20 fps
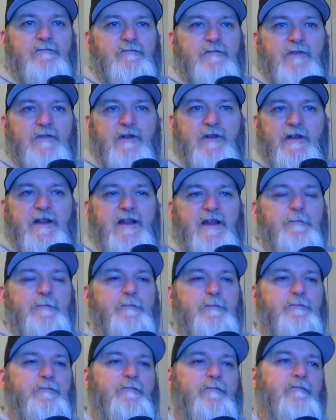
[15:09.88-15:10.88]
Keep
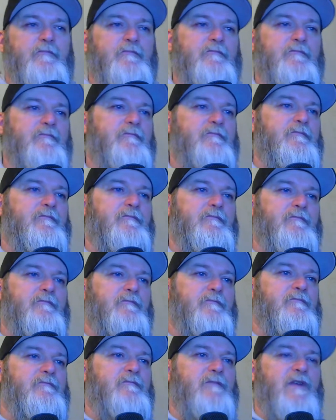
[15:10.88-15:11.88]

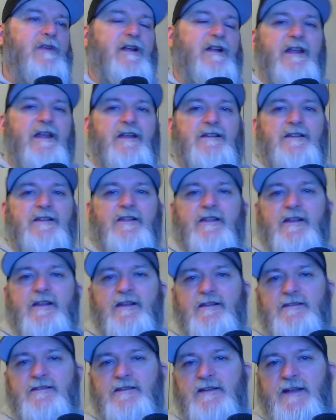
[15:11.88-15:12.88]
a case of
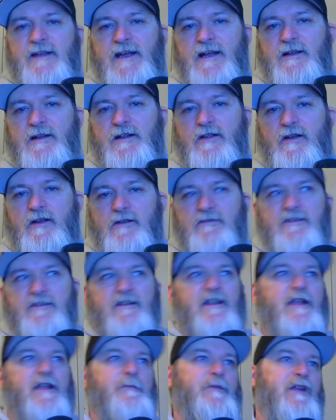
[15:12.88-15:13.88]
this in that closet,
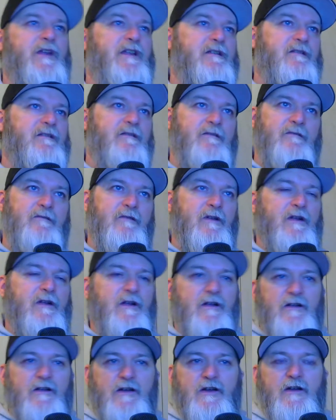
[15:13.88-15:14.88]
keep
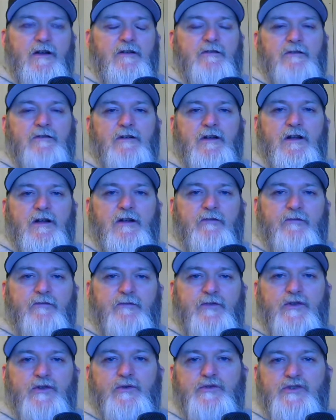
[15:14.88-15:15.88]
a
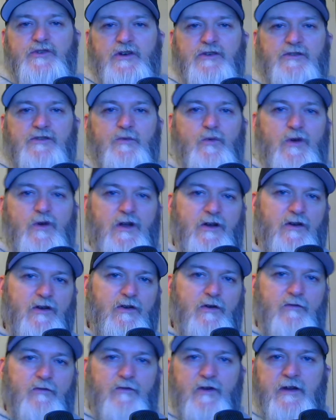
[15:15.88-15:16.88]
few jugs of water
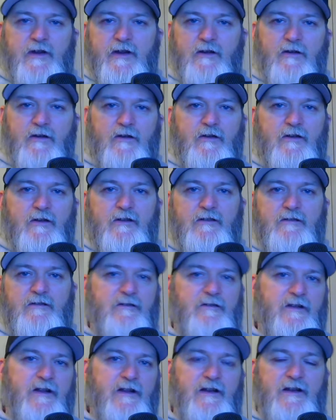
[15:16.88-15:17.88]
over here
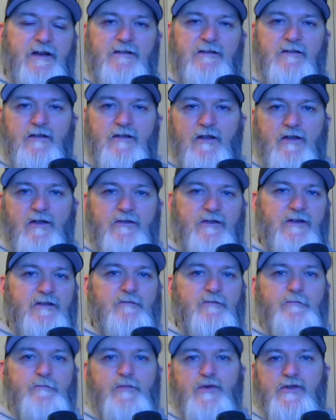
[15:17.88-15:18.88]
in this closet,
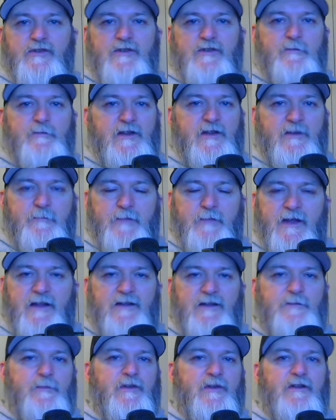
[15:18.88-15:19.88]
put some in the basement,